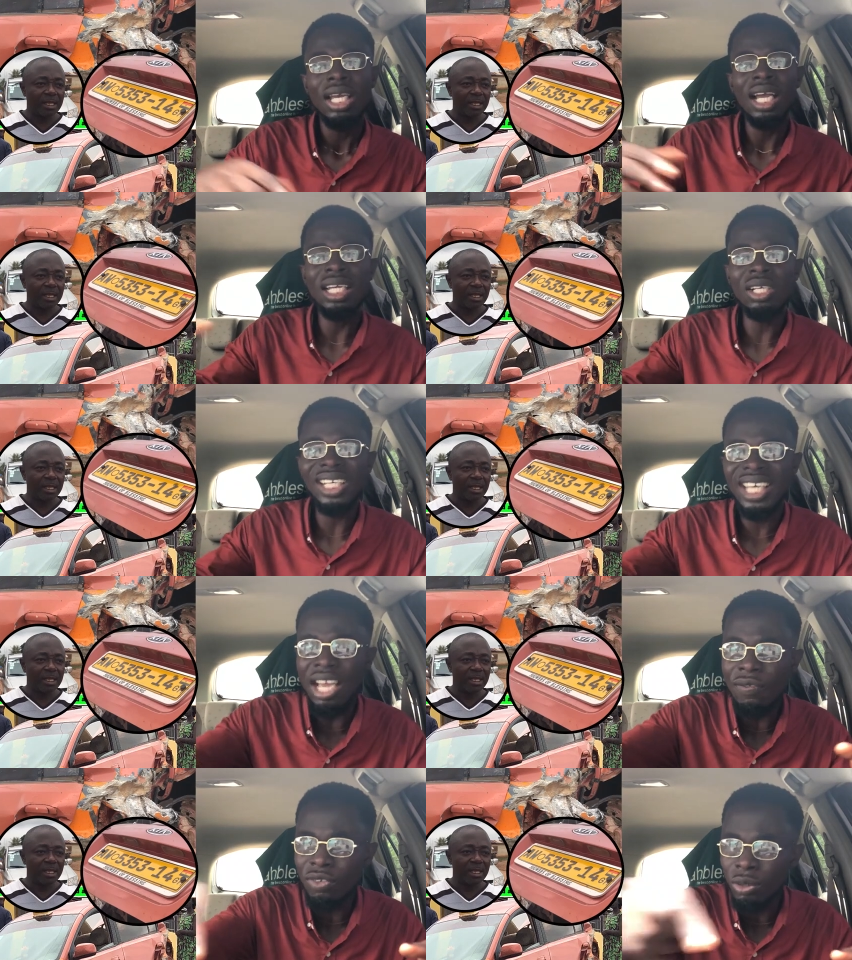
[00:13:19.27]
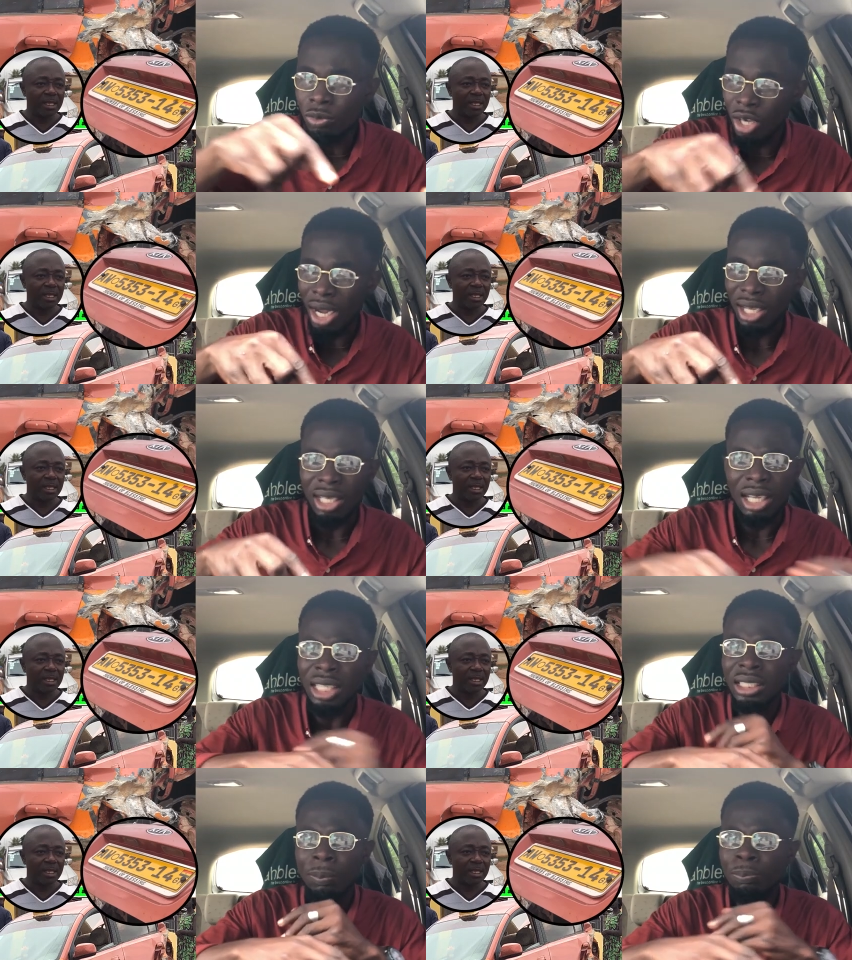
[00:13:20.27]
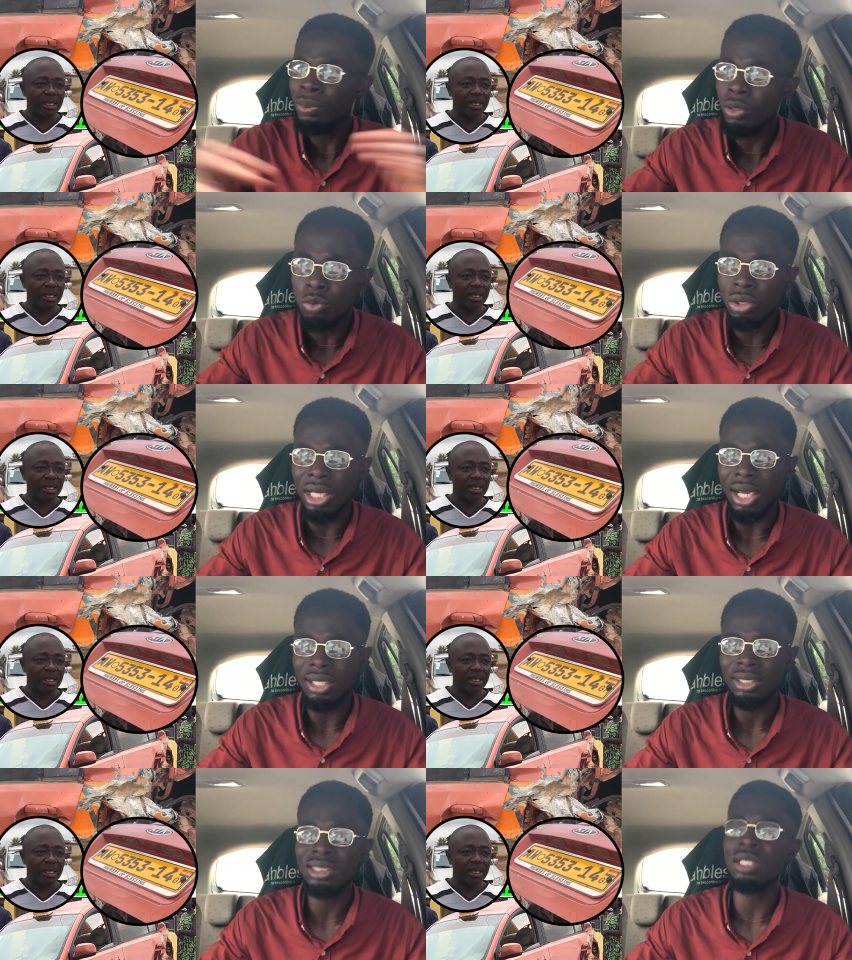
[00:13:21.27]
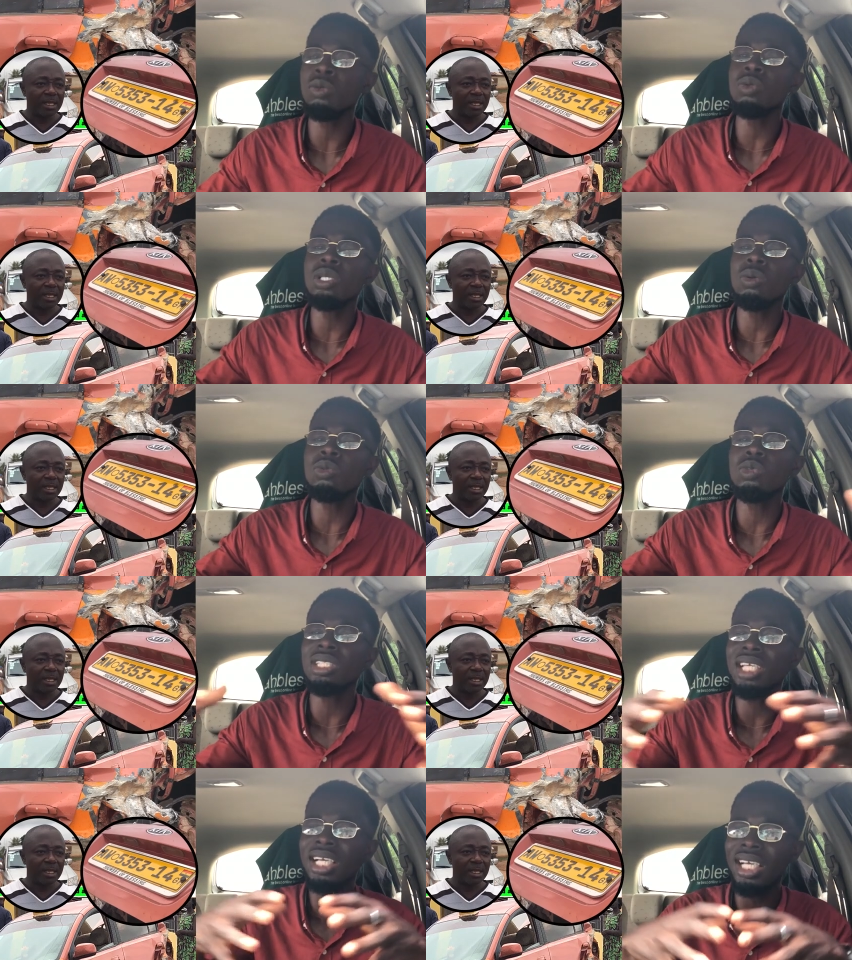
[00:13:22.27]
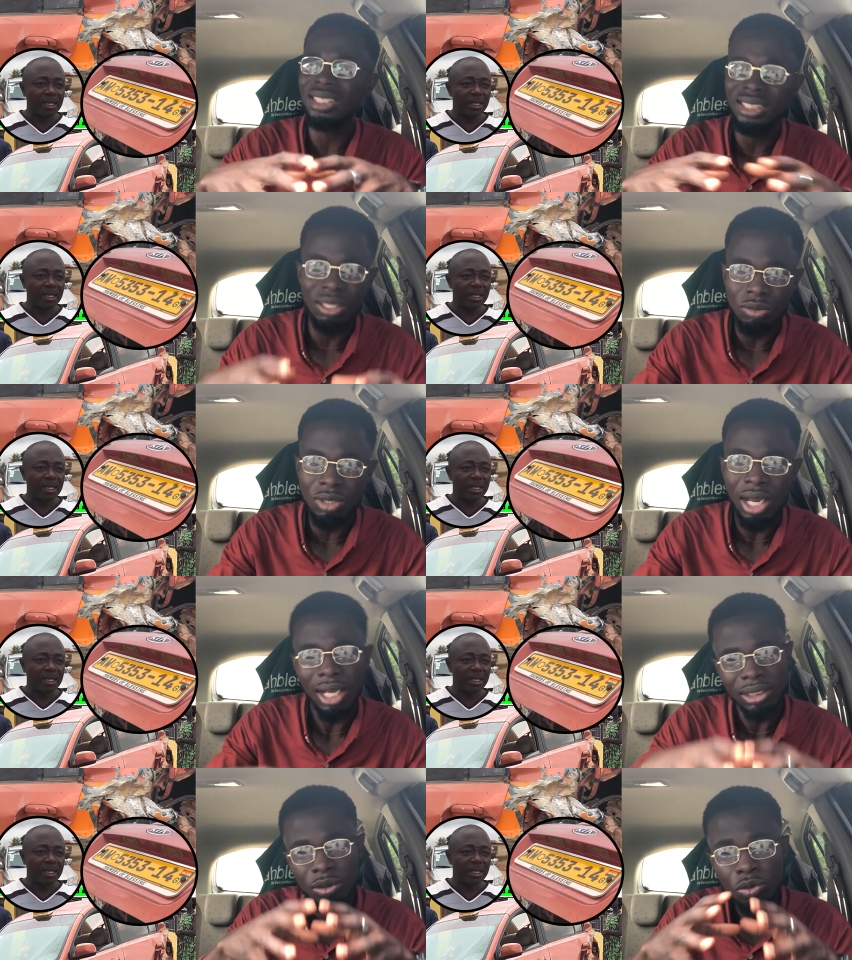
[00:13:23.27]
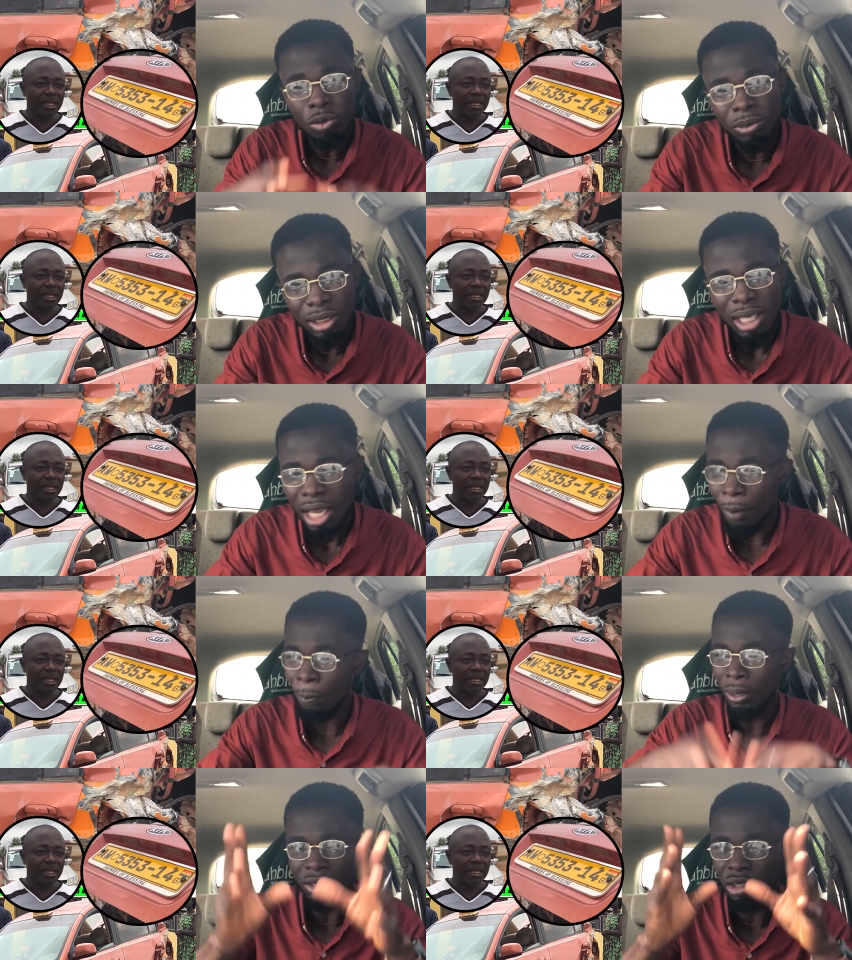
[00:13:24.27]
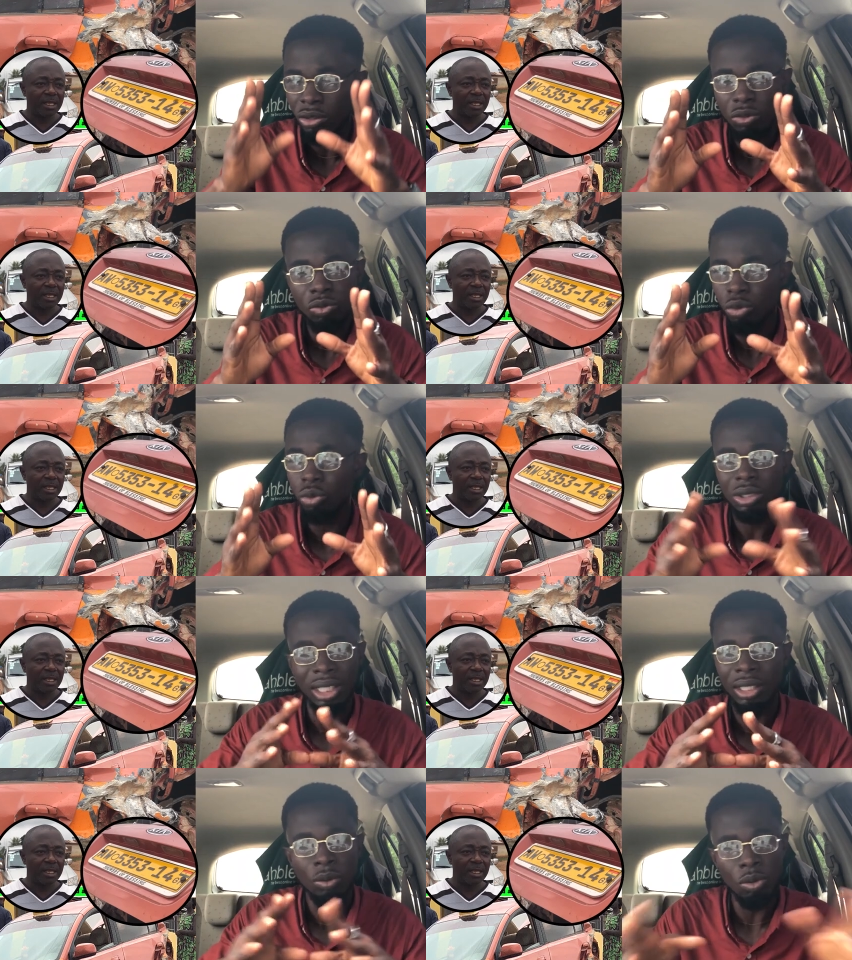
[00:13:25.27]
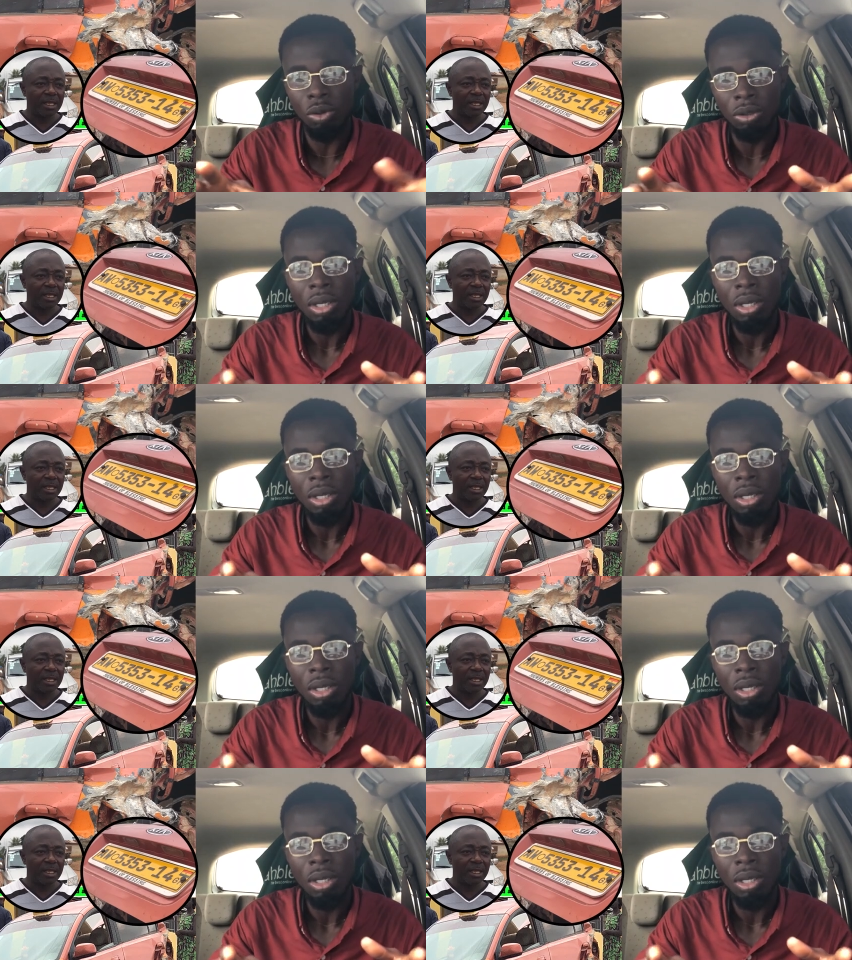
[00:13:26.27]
Speaker 1: ene curve no mu a eye big road se wo na okuta ka sen kura ese utumi e practice through na ida woko